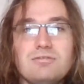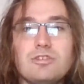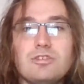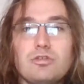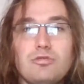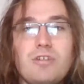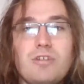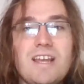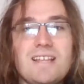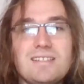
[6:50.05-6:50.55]

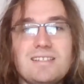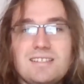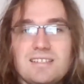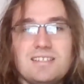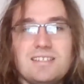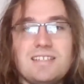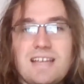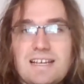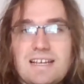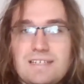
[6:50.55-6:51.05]
great
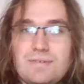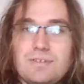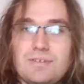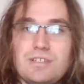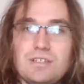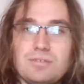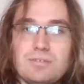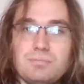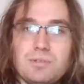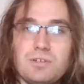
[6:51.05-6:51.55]
success for
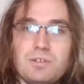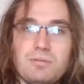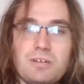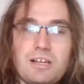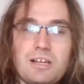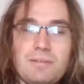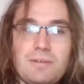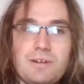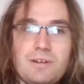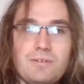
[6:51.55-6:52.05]
Neil
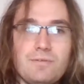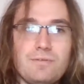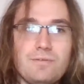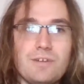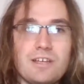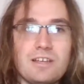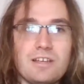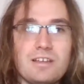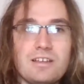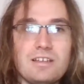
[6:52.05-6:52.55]
Blomkamp, I don't think.